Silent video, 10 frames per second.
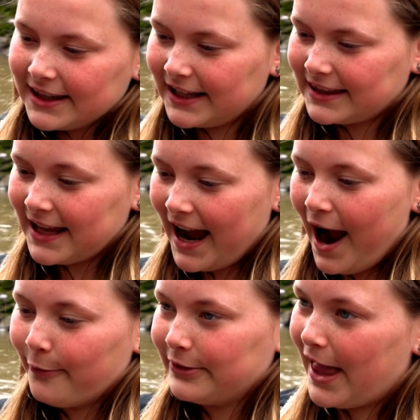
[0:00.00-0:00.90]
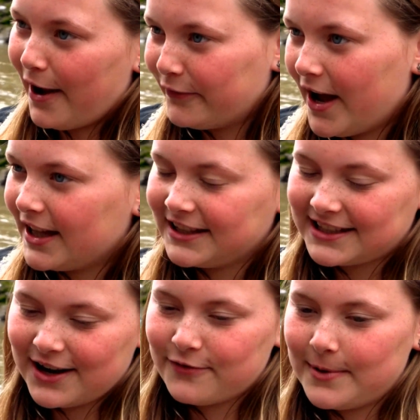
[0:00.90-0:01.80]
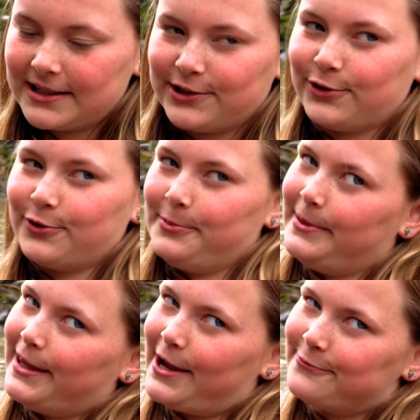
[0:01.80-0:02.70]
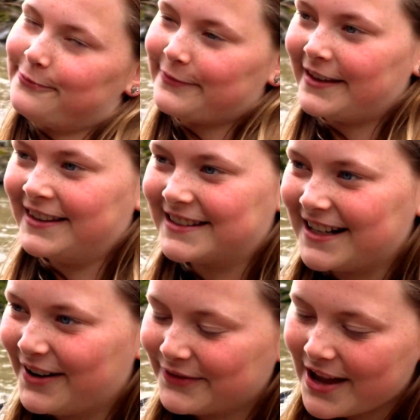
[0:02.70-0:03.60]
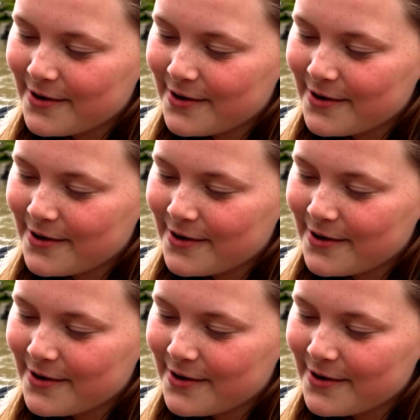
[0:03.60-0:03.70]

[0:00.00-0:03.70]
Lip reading: like that I would laugh at and stuff, and my sister would be like and stuff.